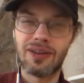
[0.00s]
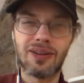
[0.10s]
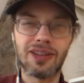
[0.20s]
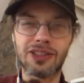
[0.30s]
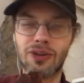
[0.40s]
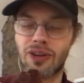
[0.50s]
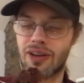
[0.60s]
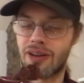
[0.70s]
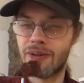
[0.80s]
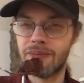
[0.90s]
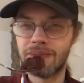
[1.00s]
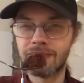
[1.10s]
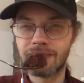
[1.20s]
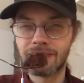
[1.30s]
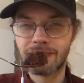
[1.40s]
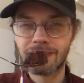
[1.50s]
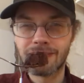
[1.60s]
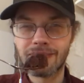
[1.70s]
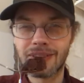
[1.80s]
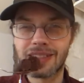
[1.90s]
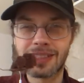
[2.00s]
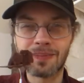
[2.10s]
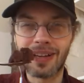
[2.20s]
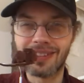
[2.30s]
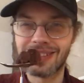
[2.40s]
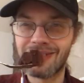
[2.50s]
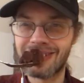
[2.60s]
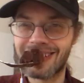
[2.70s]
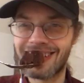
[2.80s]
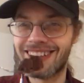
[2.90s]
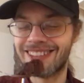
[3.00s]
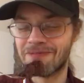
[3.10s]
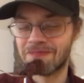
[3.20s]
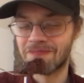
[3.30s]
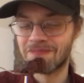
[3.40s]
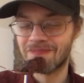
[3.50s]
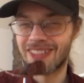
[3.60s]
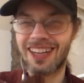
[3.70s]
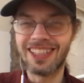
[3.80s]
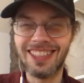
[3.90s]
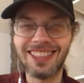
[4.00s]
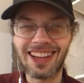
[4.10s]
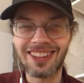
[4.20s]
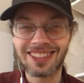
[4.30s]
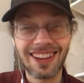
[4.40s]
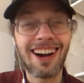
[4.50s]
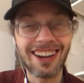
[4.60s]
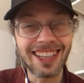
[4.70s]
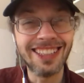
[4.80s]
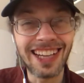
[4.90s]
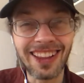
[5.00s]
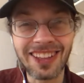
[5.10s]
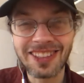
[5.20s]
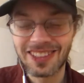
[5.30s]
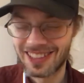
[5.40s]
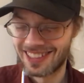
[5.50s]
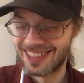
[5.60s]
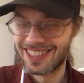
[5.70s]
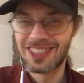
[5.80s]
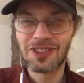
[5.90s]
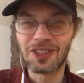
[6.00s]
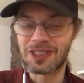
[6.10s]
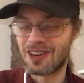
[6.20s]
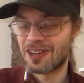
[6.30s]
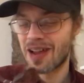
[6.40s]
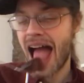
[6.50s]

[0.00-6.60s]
Oh, so good. It smells lovely. Are you jealous? Of course you are.